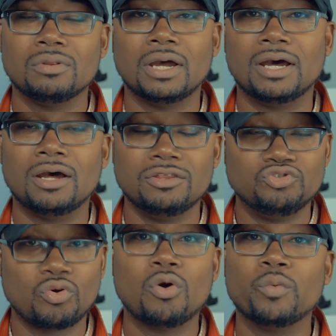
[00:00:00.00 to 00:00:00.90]
a
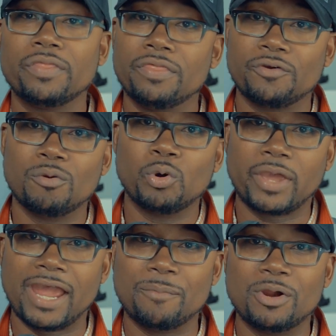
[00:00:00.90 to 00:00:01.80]
drone with a thermal
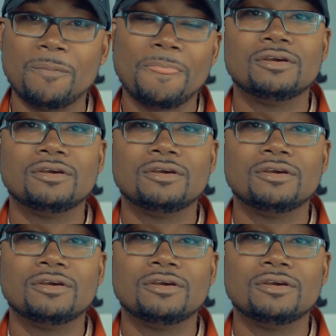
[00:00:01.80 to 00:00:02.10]
camera.